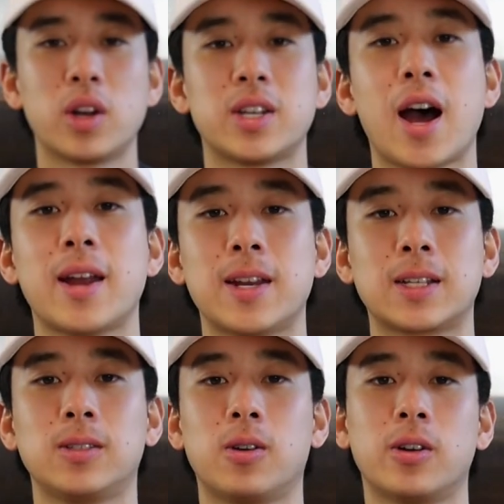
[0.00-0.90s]
one guy
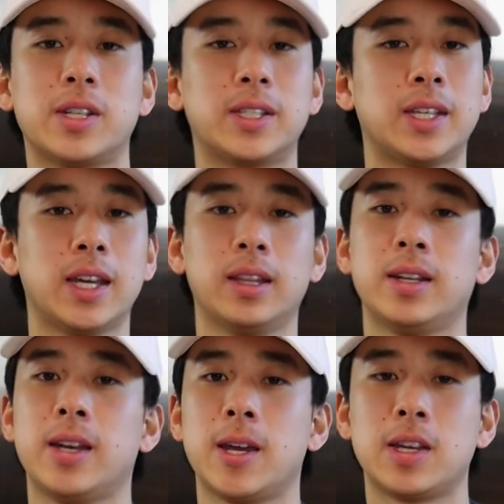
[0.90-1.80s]
next door, he's
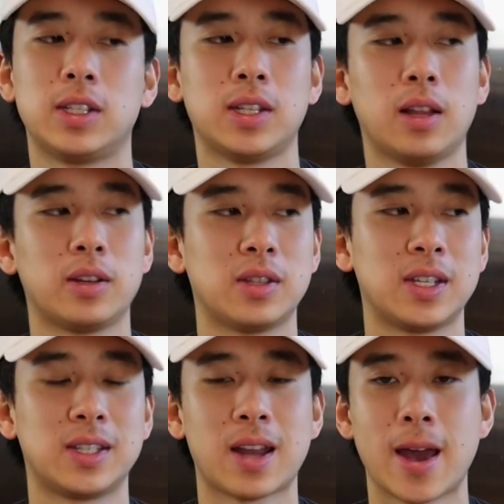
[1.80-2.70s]
killing it. He's selling
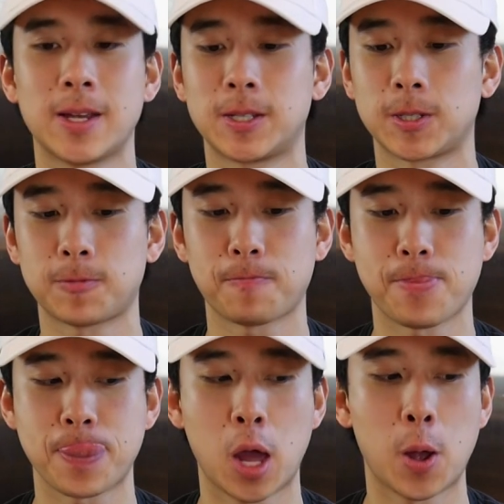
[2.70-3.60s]
these nice
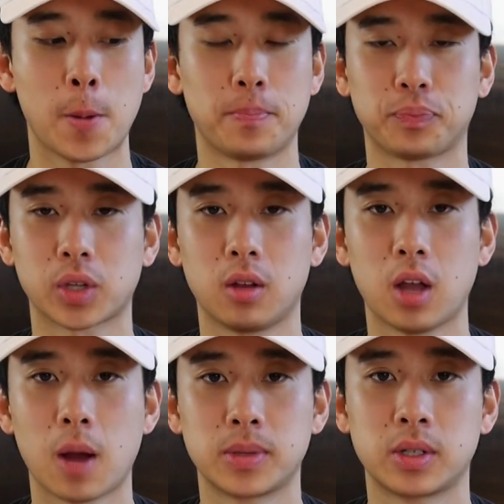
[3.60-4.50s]

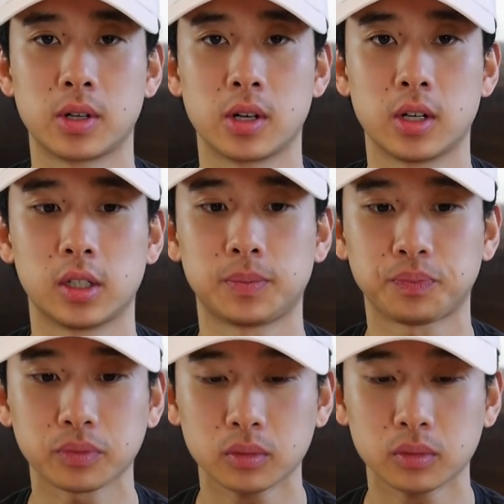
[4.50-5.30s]
lobster